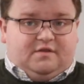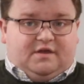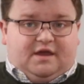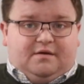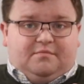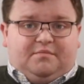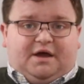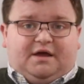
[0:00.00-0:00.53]

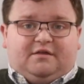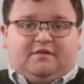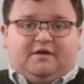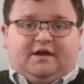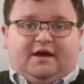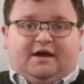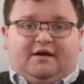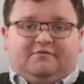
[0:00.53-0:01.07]
The impact that
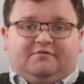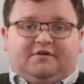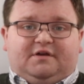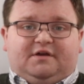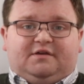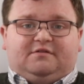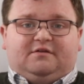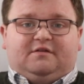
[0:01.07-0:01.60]
they have
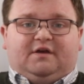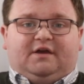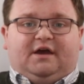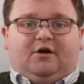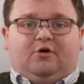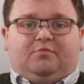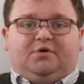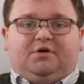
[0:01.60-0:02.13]
is that they
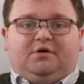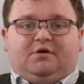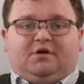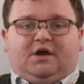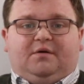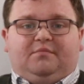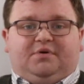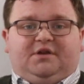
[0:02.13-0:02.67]
help
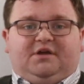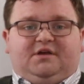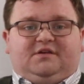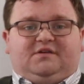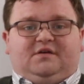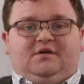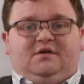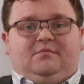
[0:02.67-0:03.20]

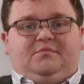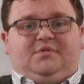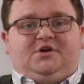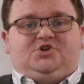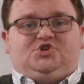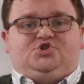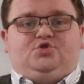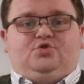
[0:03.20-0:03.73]
companies be
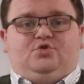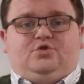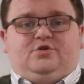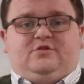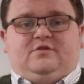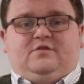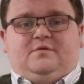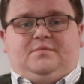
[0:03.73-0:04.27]

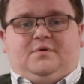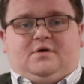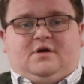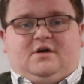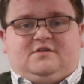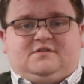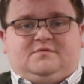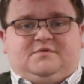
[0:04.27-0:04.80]
assured that the
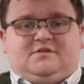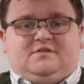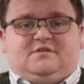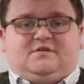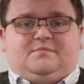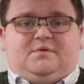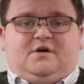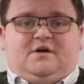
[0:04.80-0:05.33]
customers and
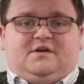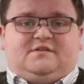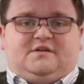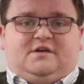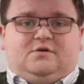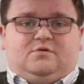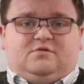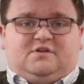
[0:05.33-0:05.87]
suppliers
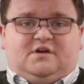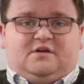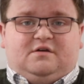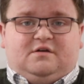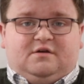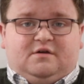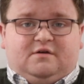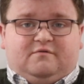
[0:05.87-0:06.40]
they're using
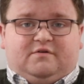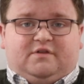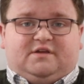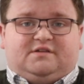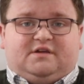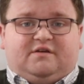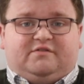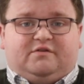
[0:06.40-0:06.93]
for their
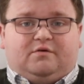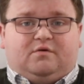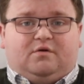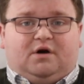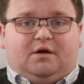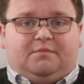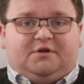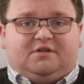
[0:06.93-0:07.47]
safety
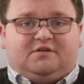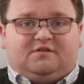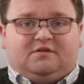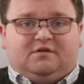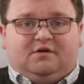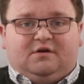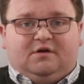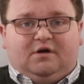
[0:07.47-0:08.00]

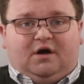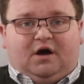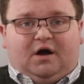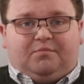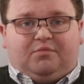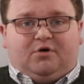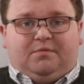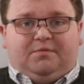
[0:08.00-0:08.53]
requirements
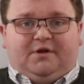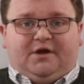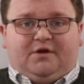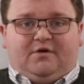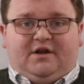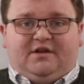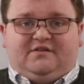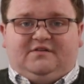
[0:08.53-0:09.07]
are properly
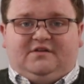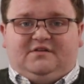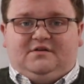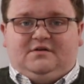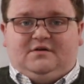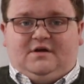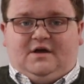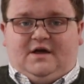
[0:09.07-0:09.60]
accredited
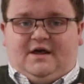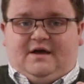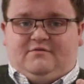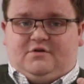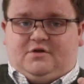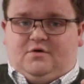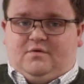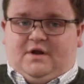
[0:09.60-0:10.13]
and
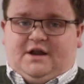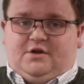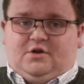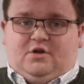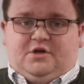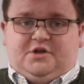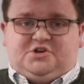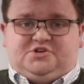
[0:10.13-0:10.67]
have the correct
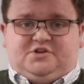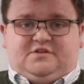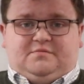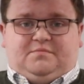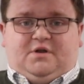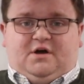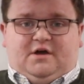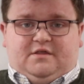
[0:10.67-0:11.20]
knowledge to
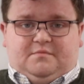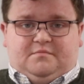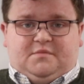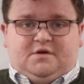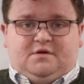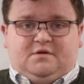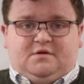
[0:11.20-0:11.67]
supply them.